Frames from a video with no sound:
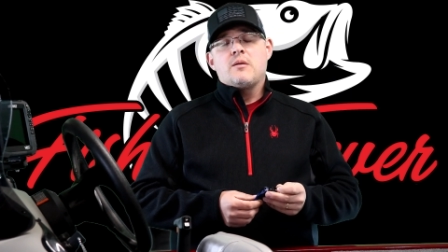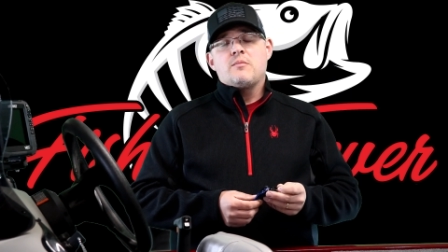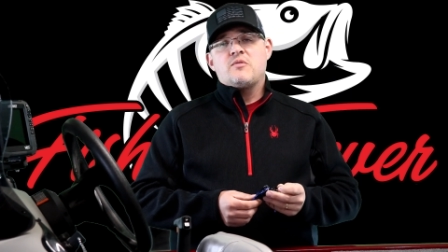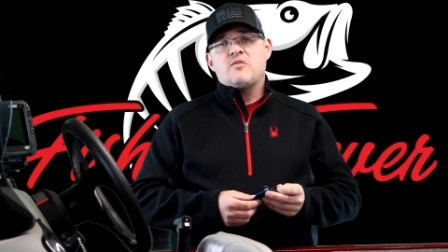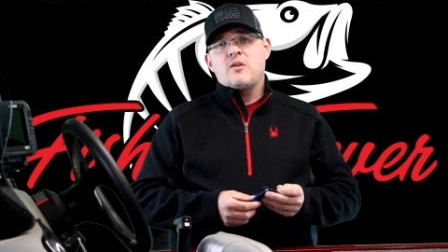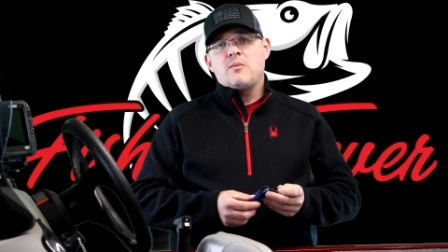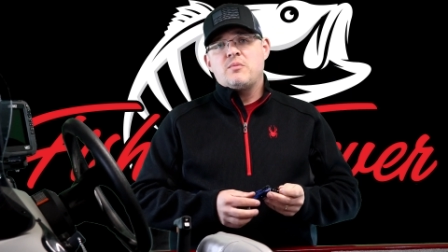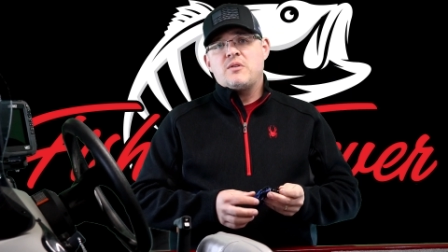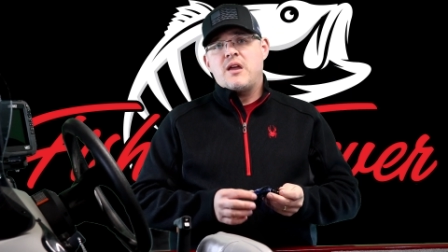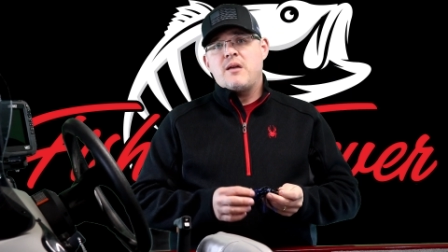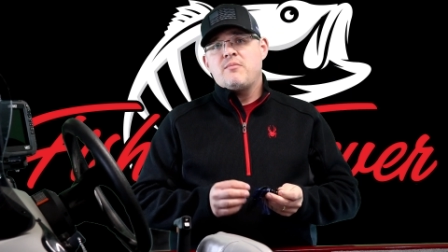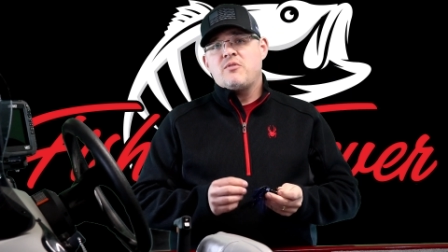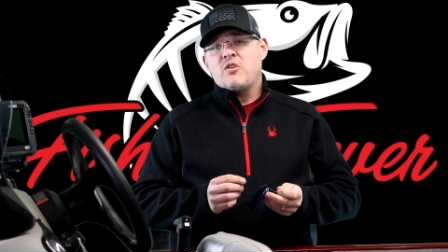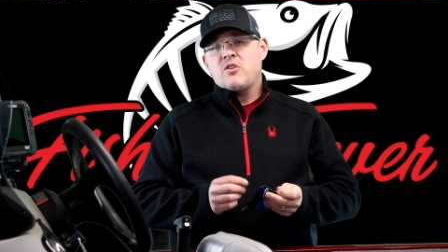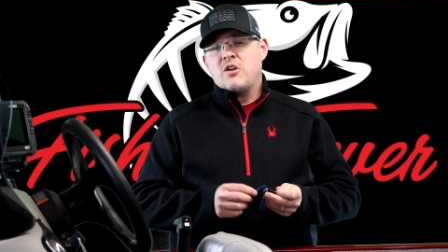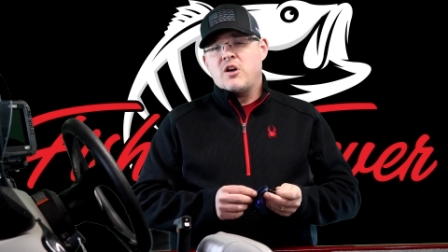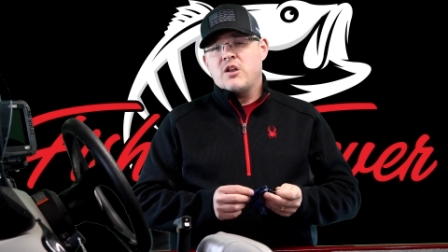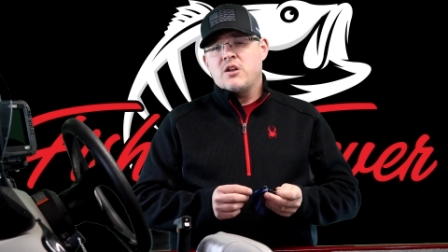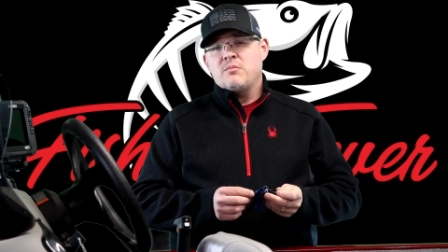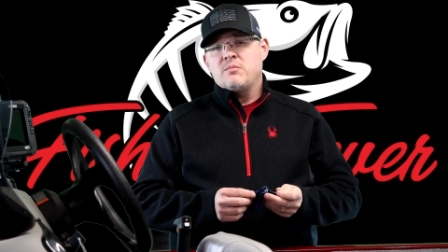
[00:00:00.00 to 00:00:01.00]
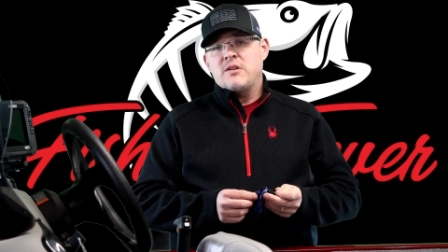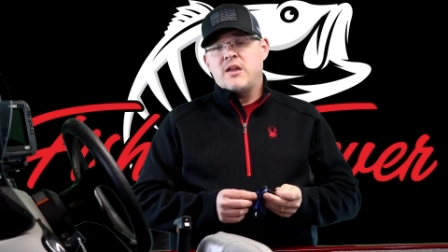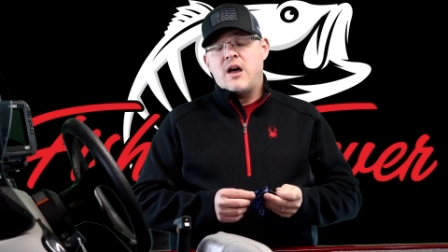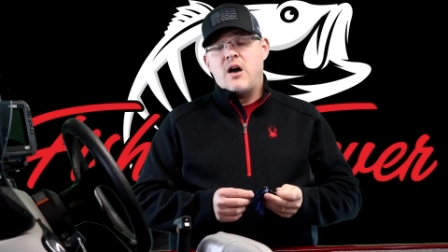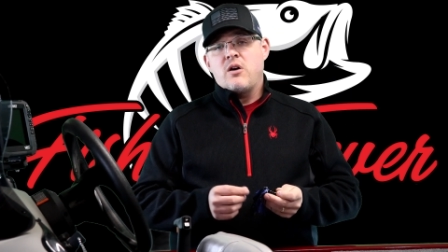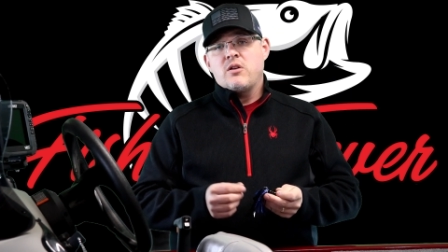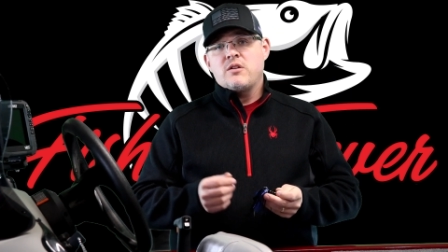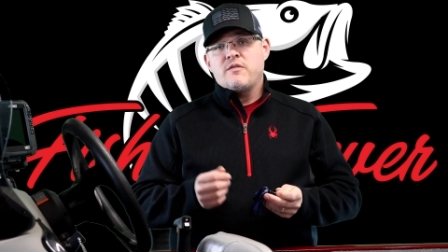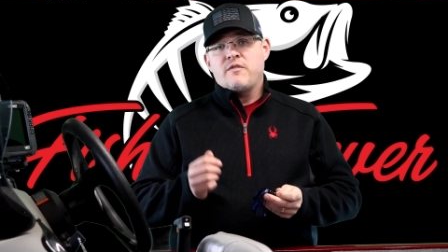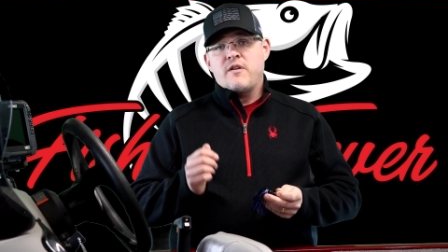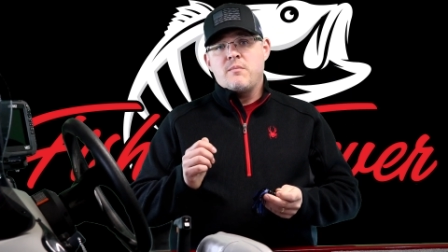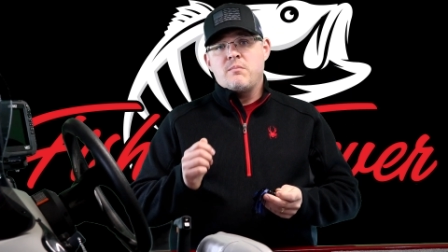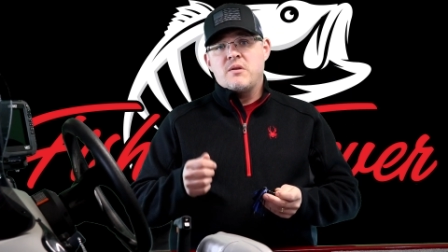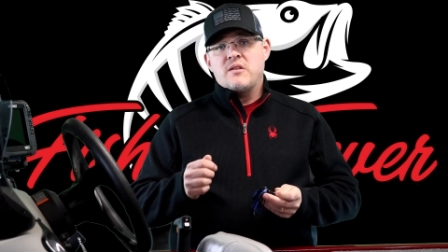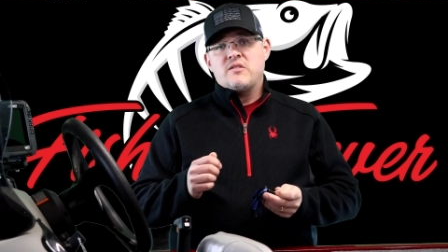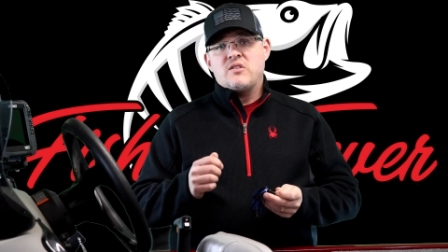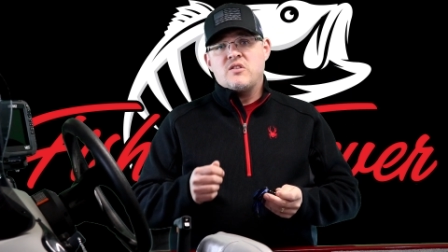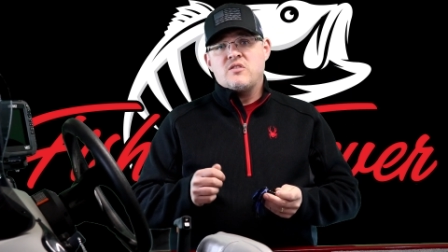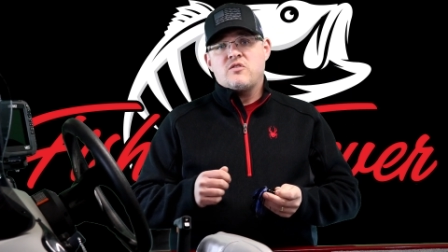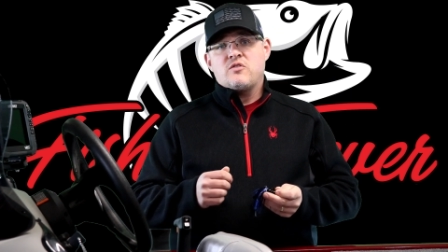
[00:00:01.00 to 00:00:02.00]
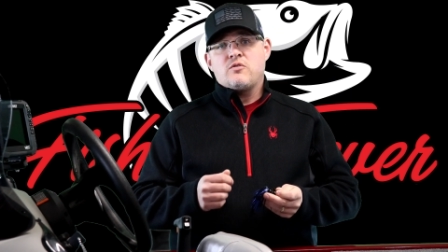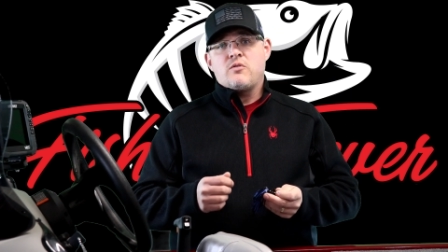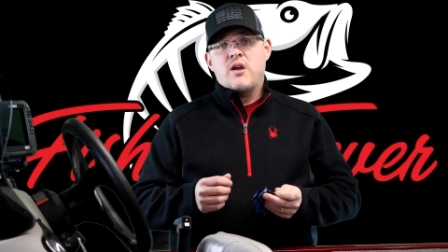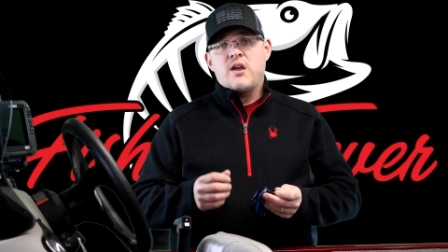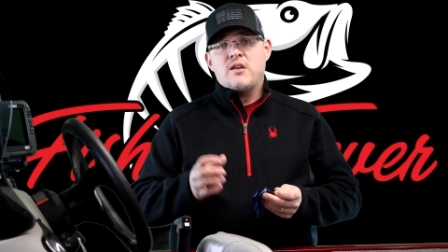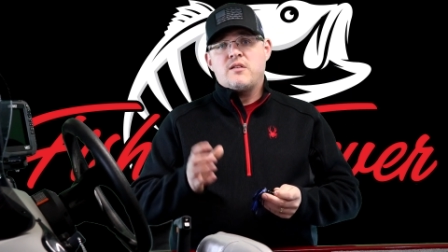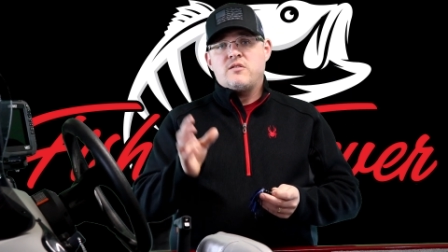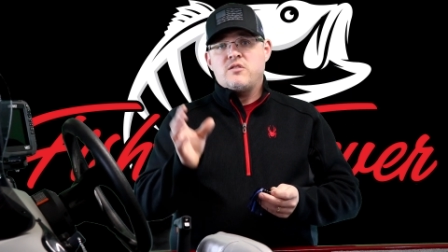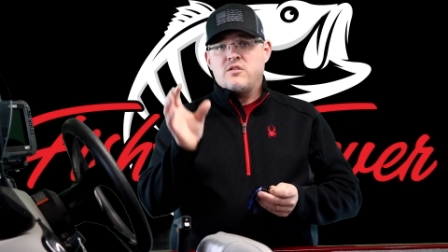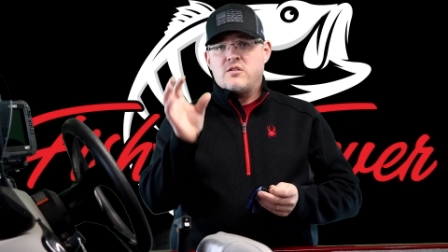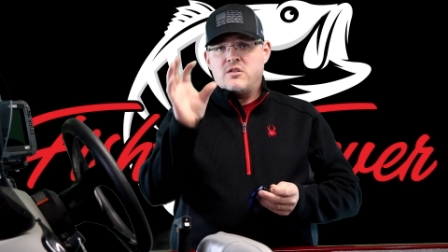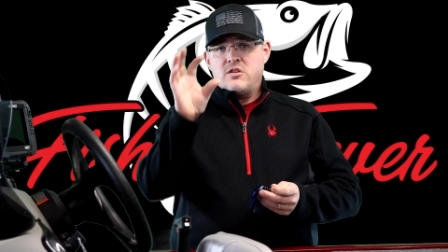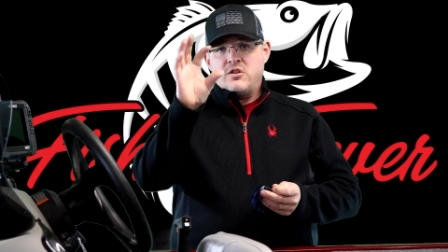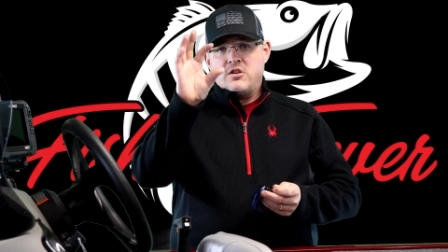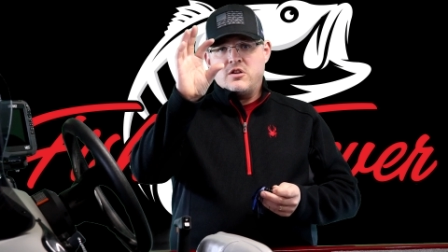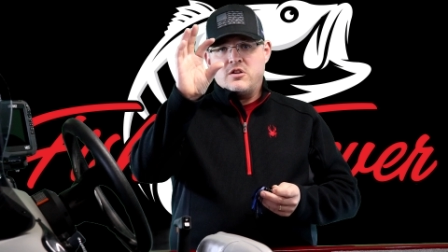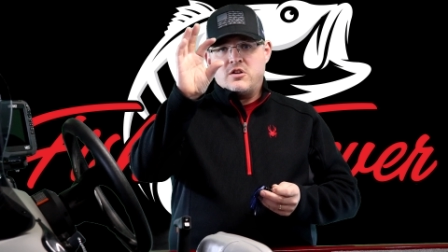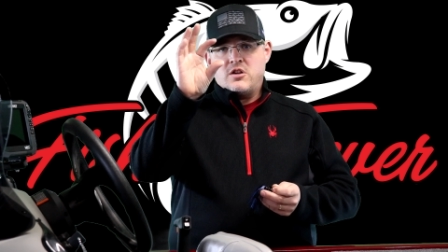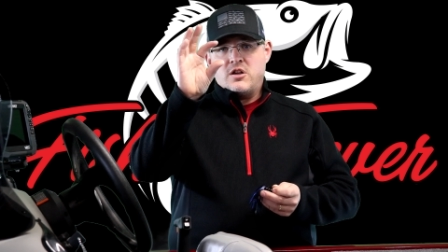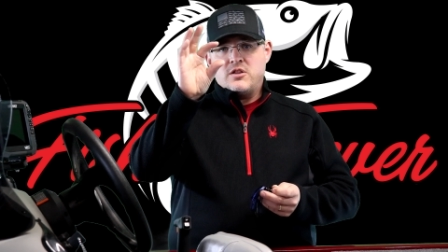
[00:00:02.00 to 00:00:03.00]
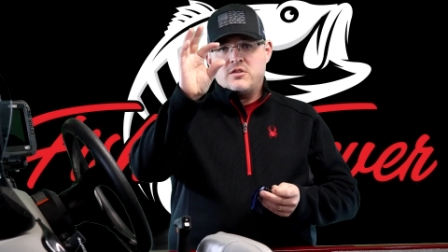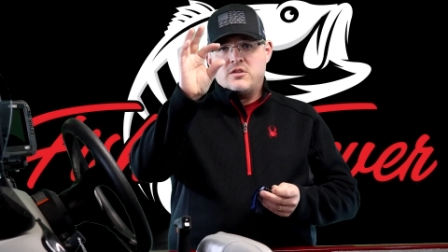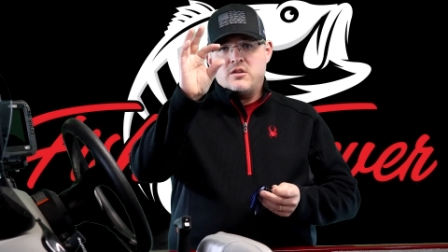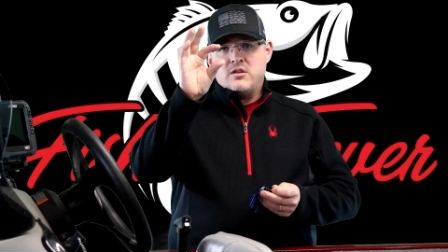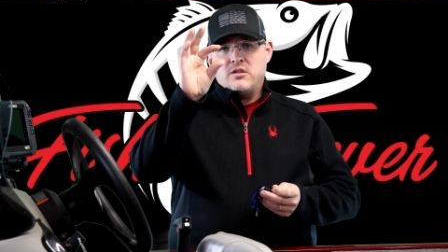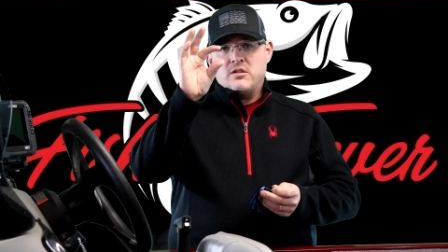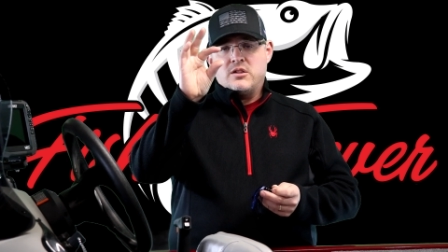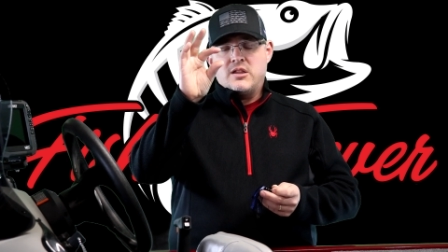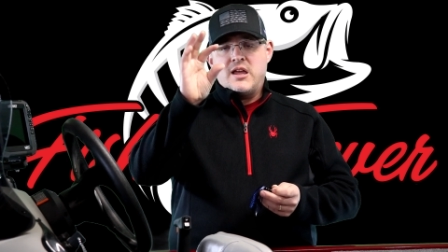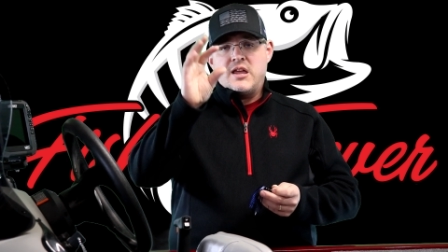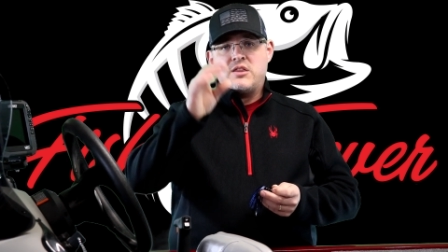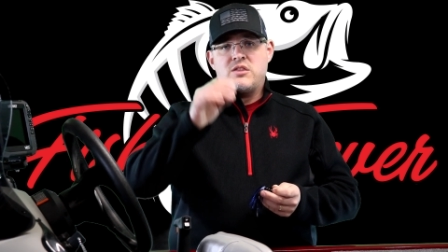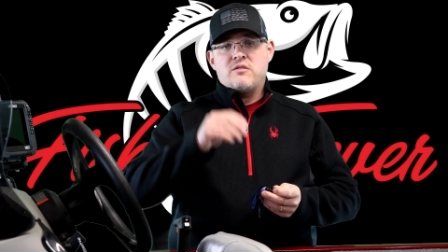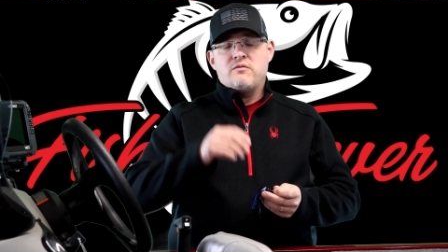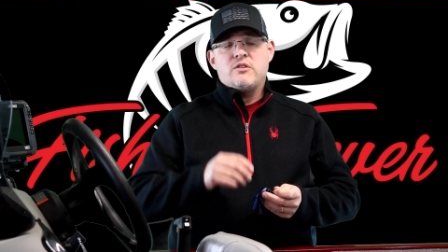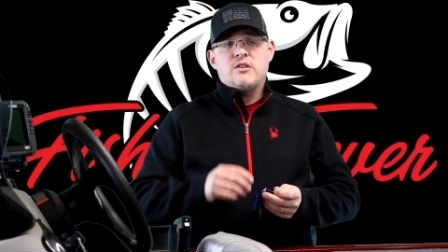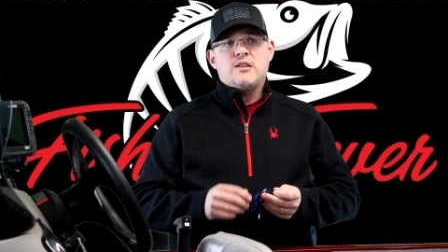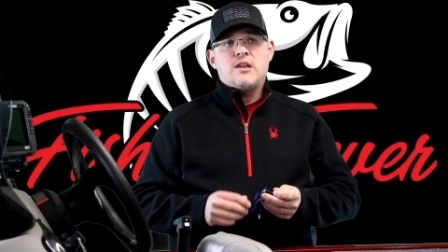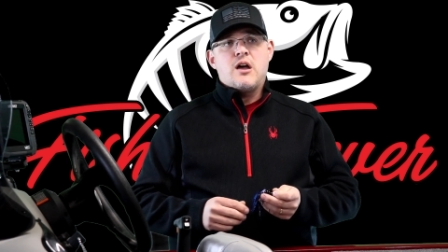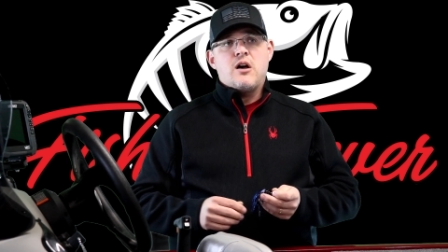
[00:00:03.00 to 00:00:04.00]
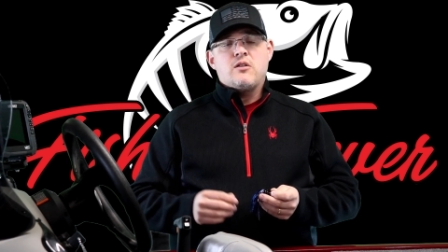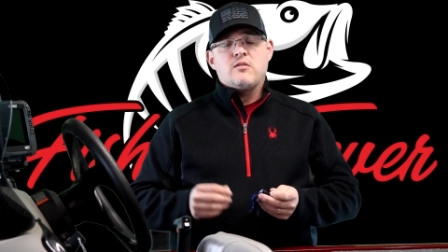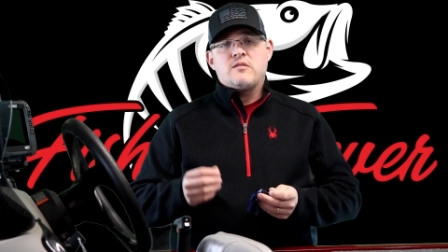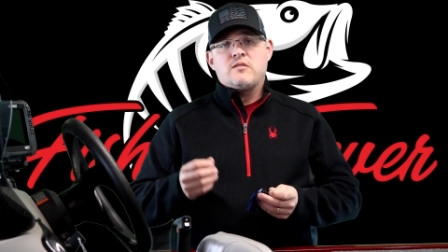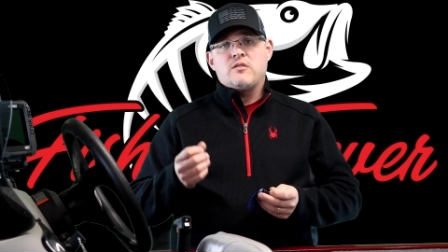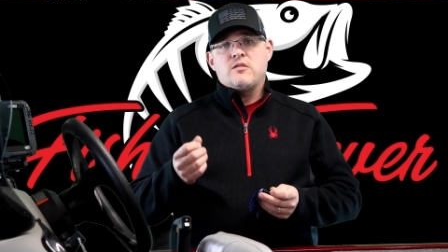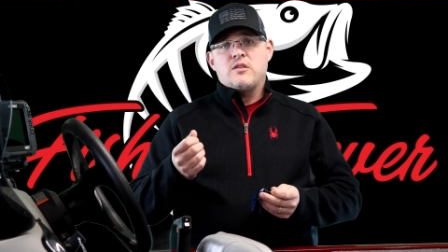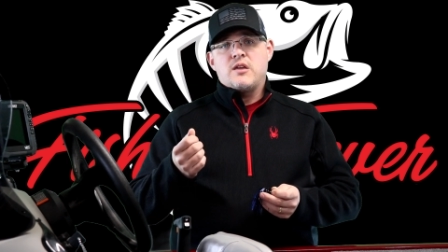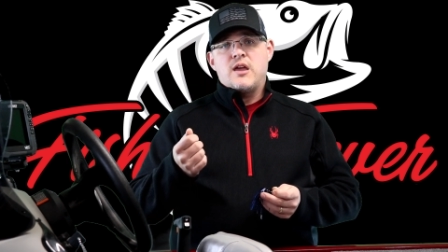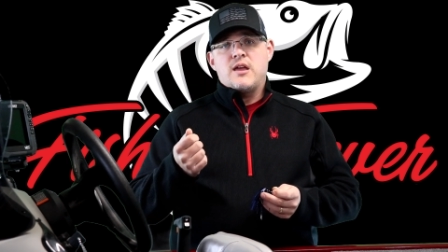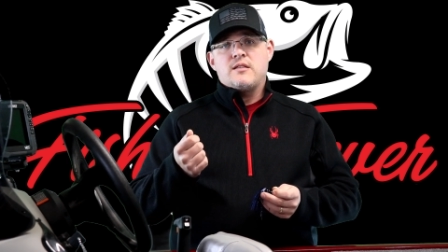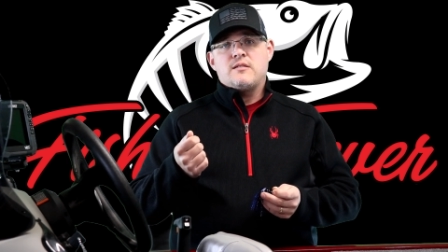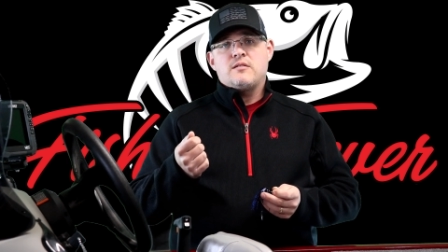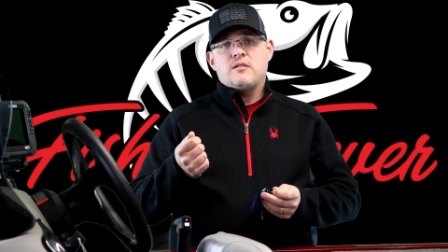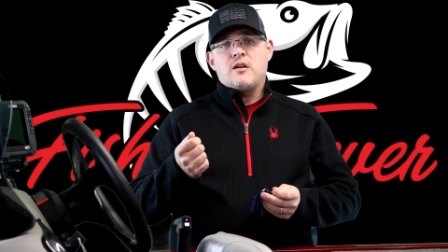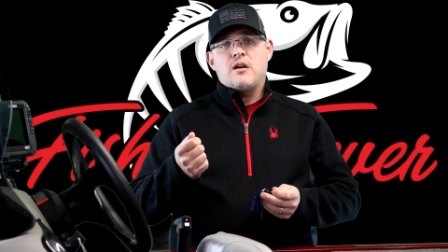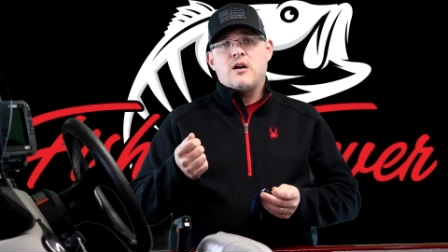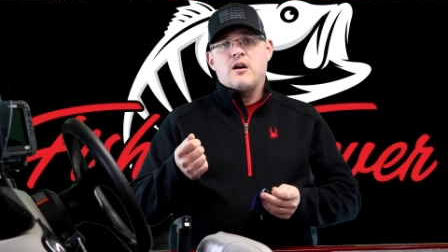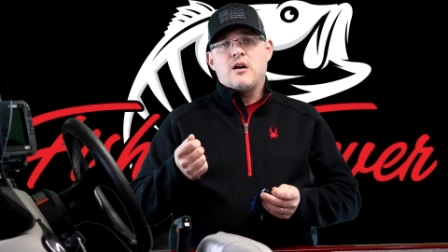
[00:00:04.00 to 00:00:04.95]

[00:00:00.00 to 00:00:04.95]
Sometimes I'll cut them down if I'm missing strikes. You can cut the length of it down so that